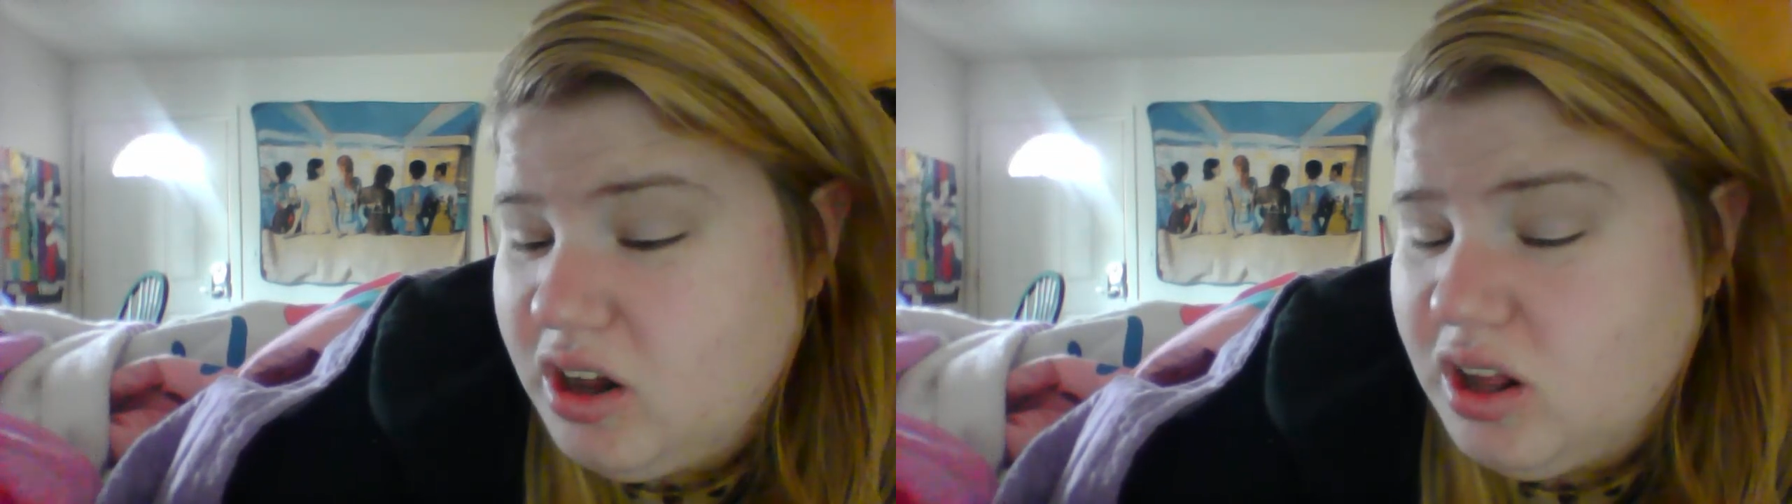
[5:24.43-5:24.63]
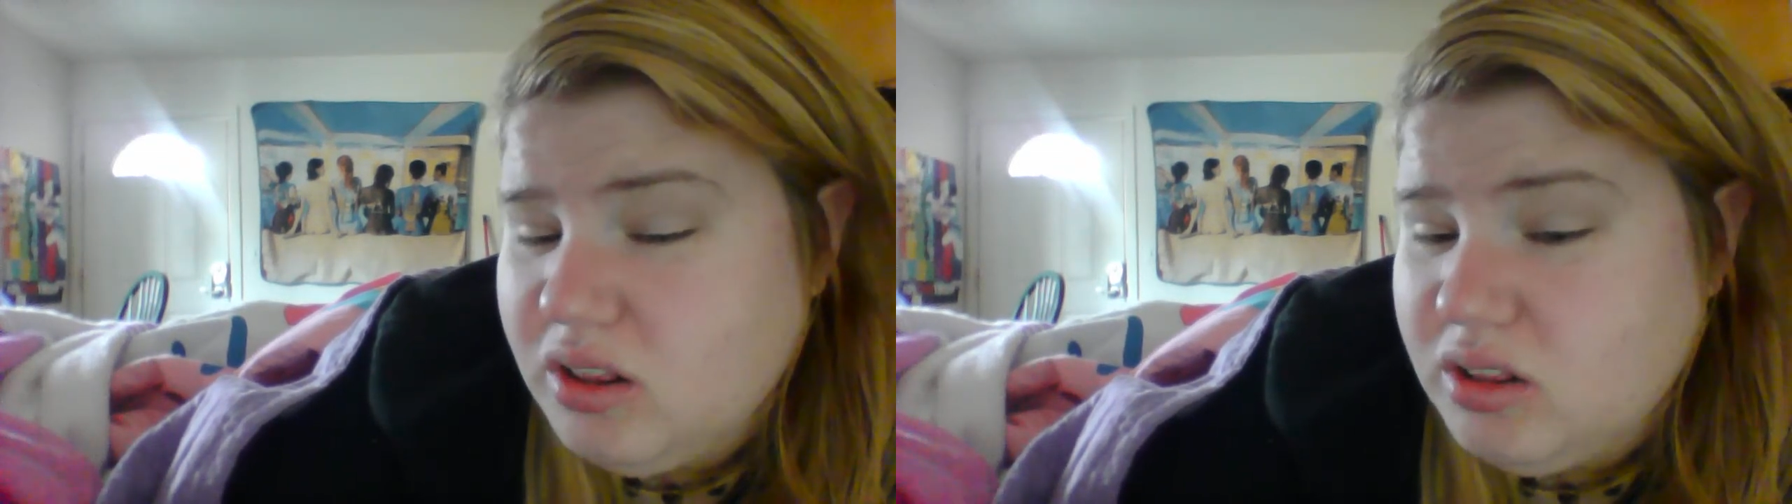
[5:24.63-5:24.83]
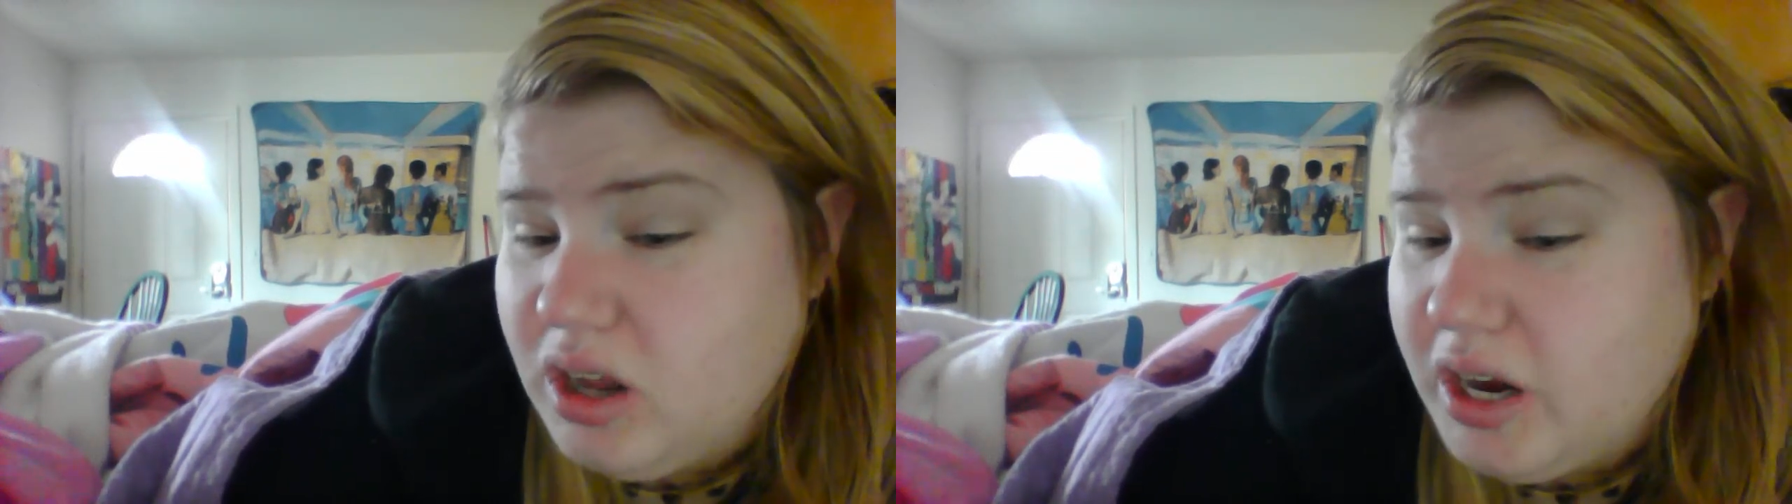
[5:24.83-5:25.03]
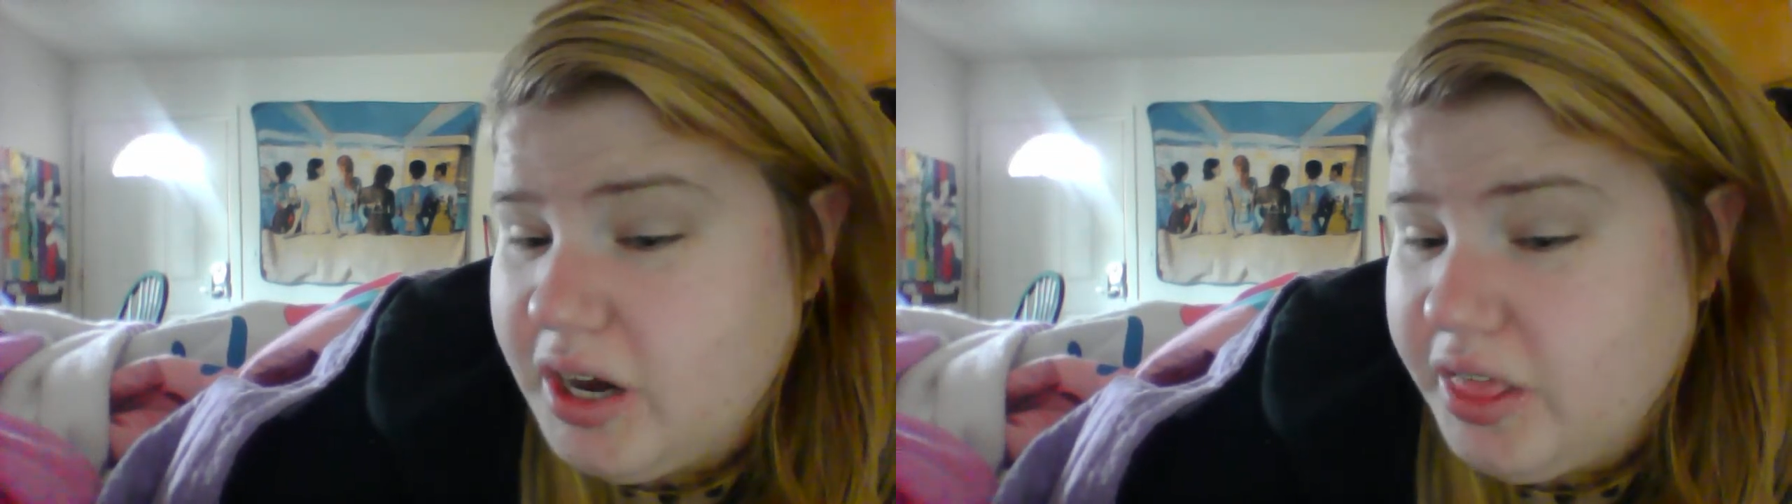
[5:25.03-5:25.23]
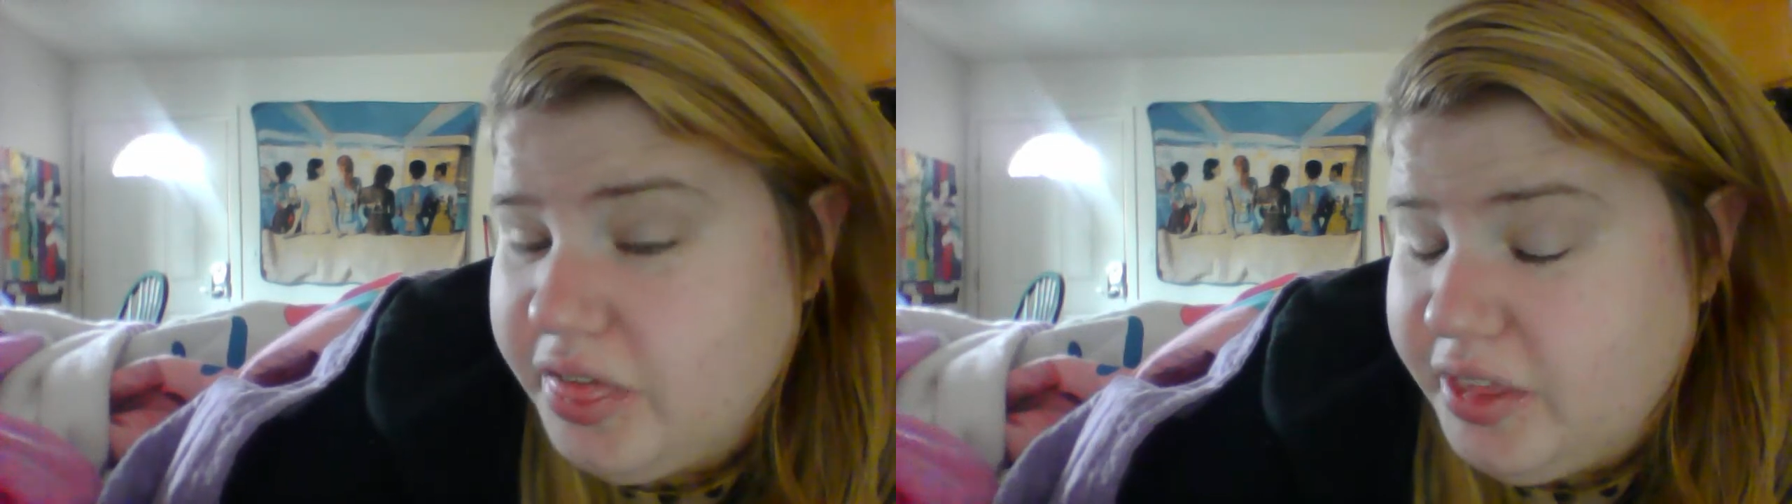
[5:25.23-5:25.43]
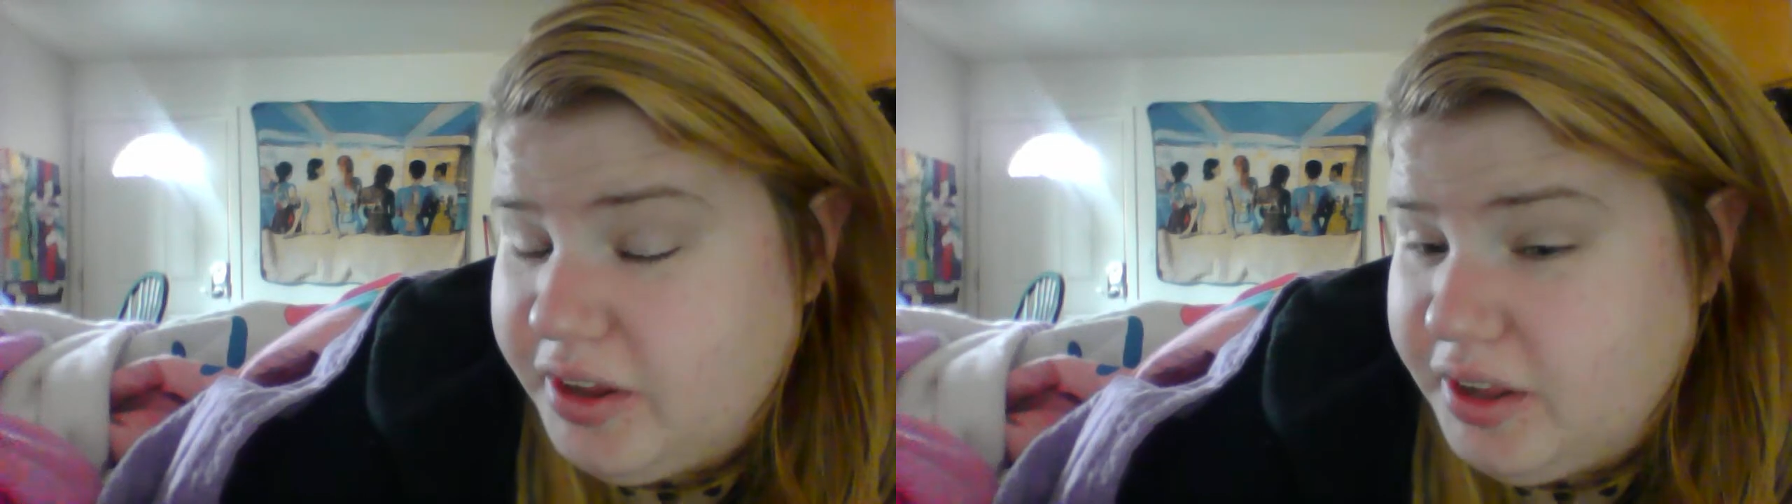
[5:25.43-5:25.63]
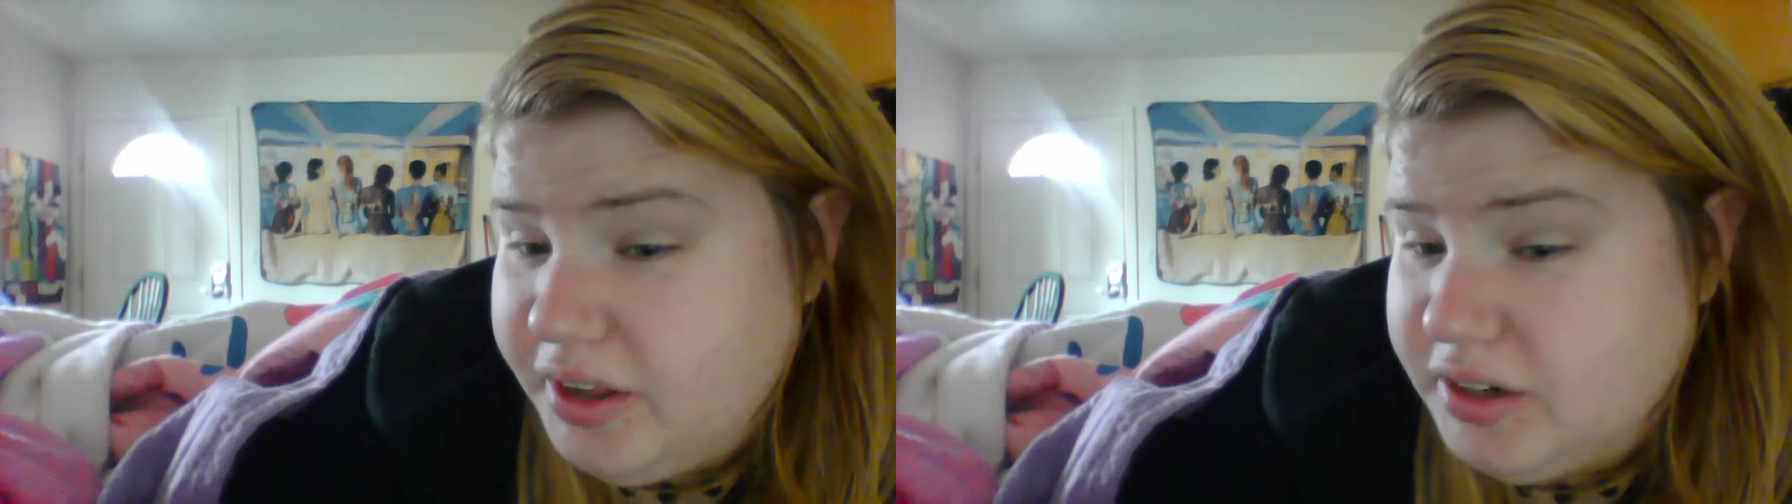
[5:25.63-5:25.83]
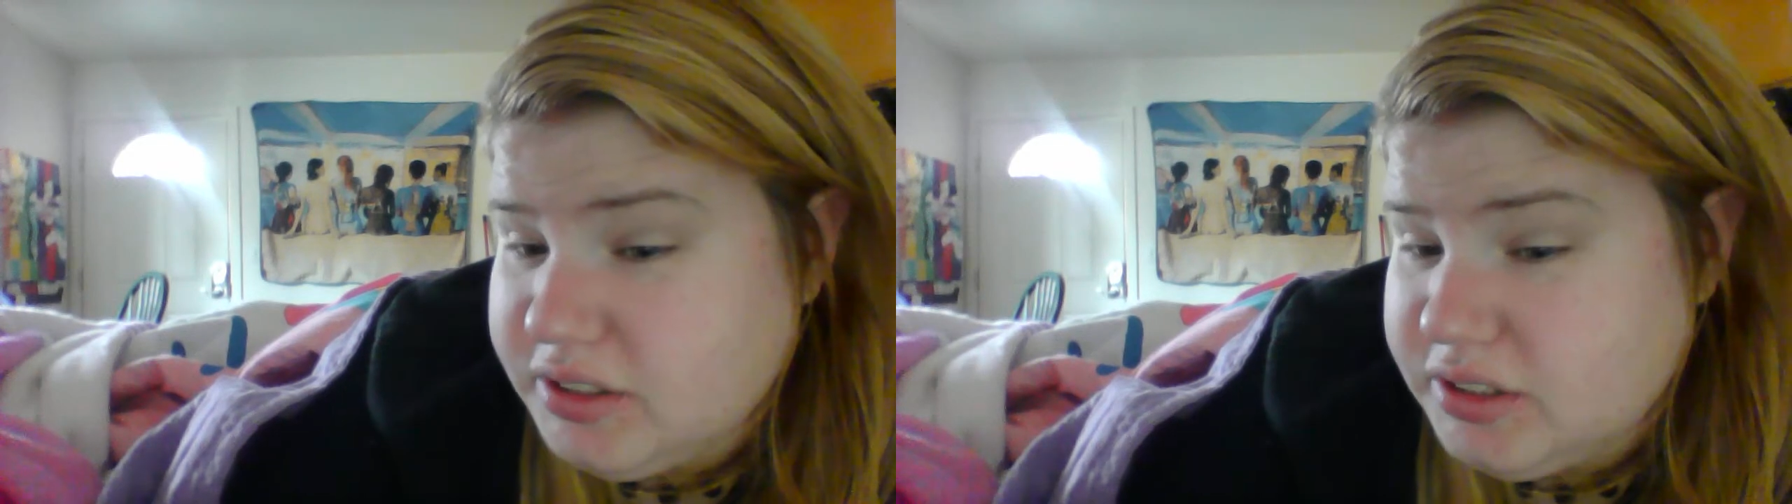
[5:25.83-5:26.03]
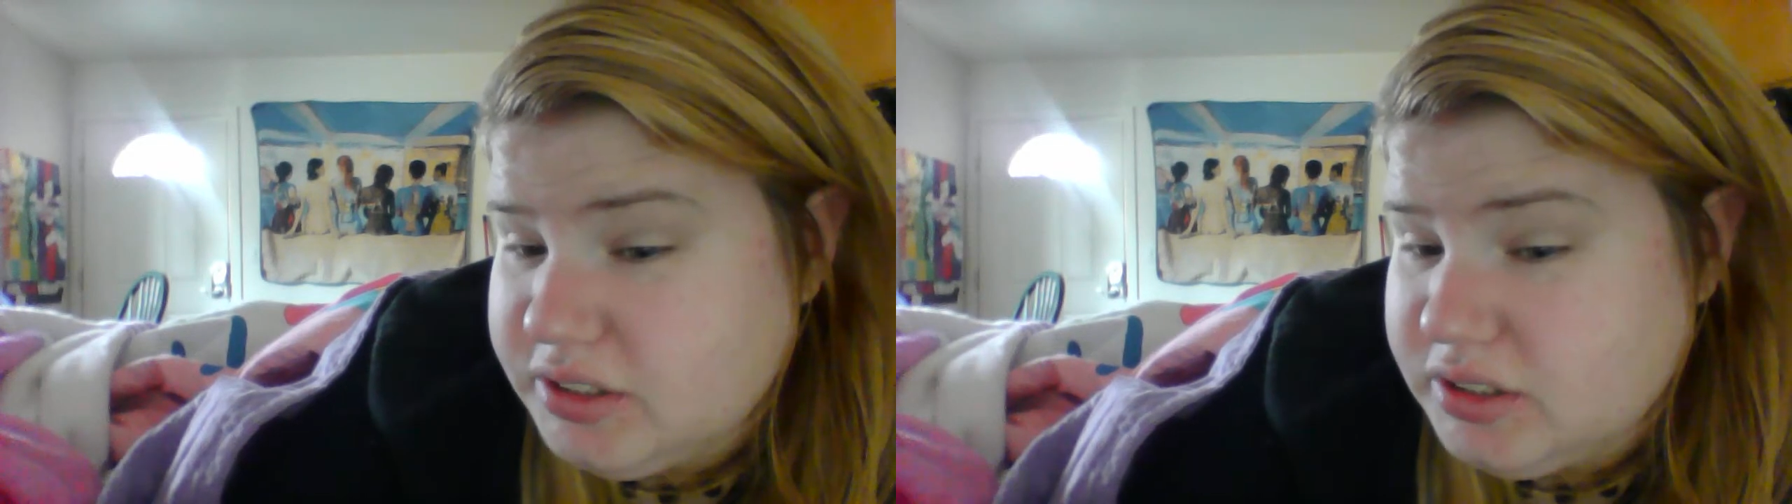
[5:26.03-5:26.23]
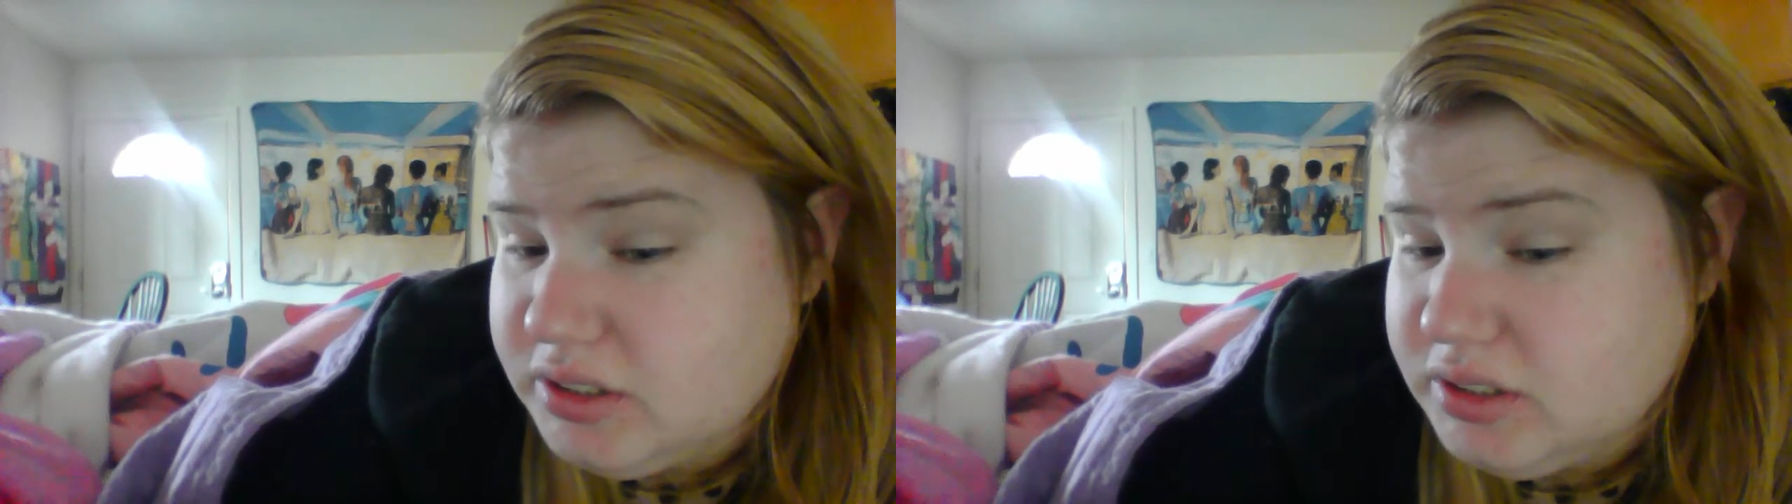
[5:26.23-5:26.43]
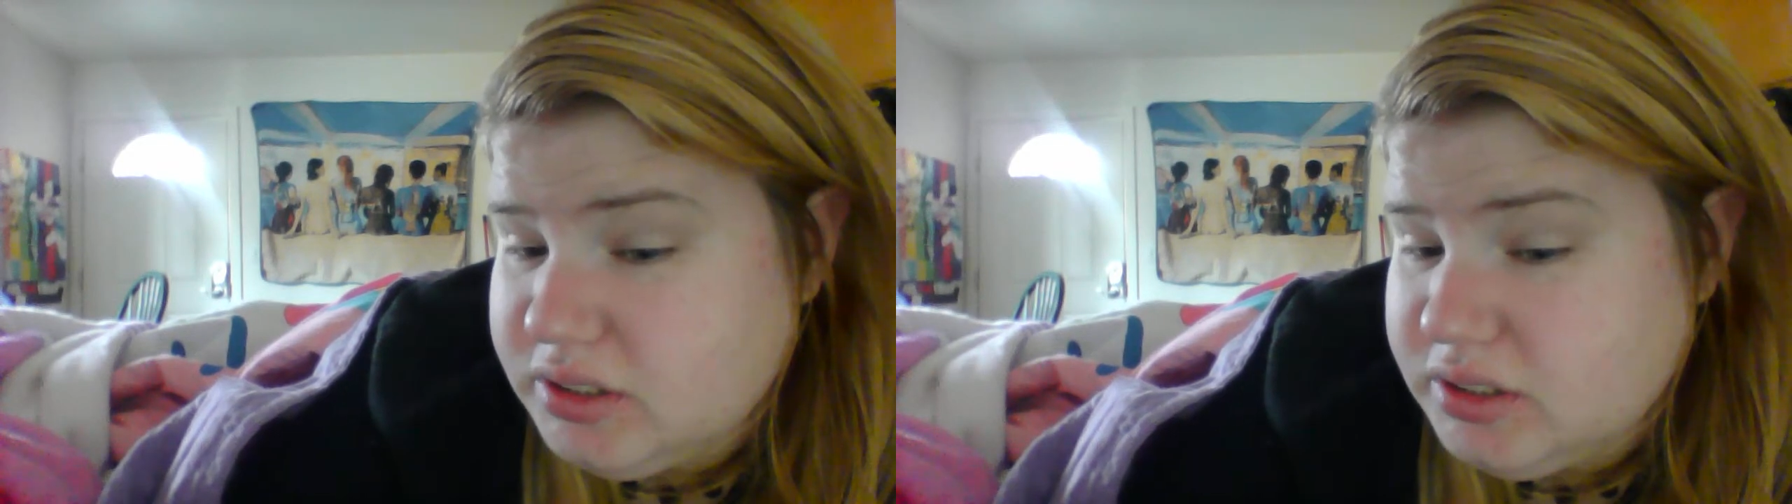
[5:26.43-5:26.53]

a lot of things.